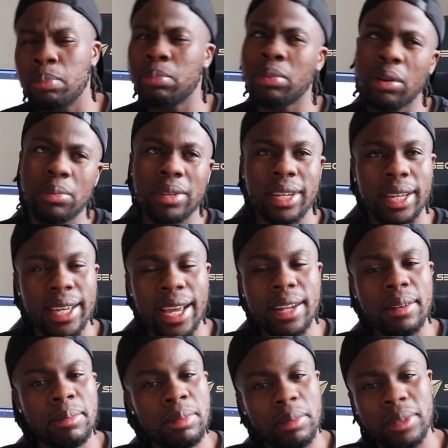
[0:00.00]

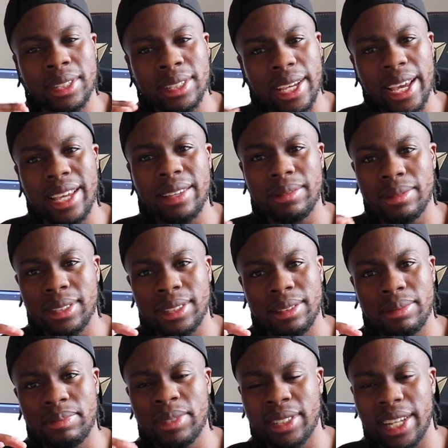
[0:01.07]
probably say
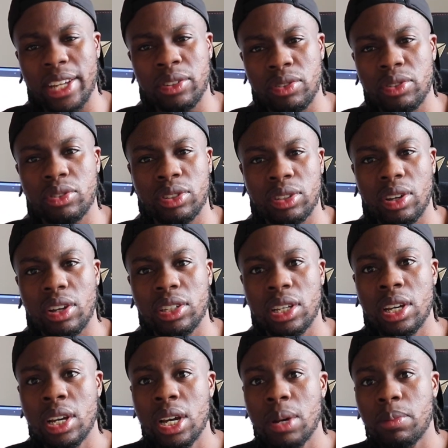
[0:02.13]
stay true to size.
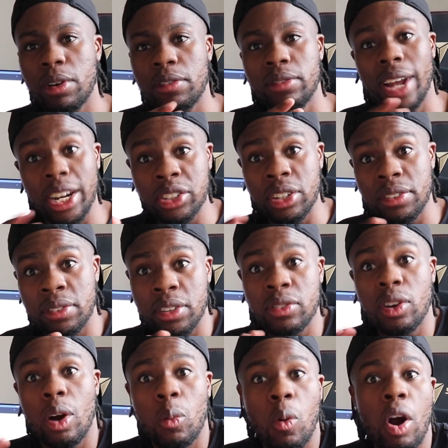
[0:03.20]
But if you've
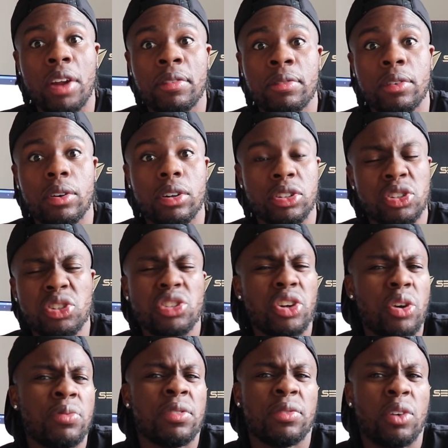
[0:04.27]
got a wide foot, you
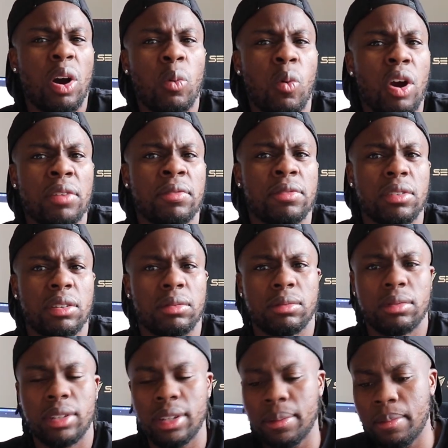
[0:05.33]
know if you've got a wide foot,
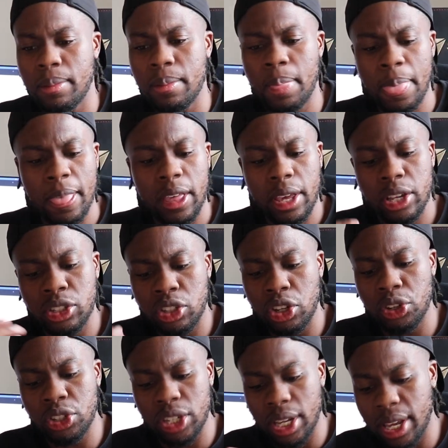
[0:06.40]
it's
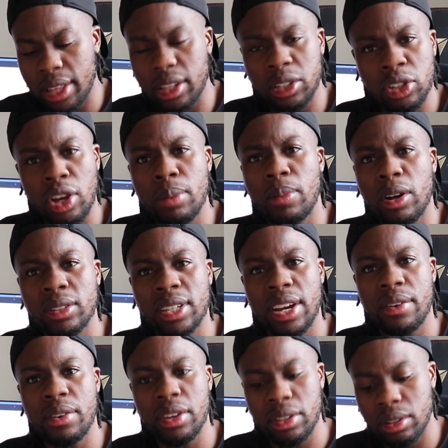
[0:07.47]
usually in the toe box
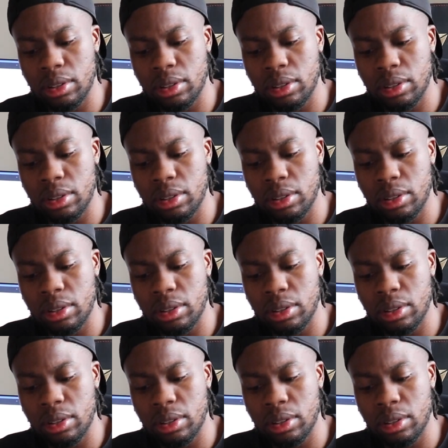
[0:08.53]
area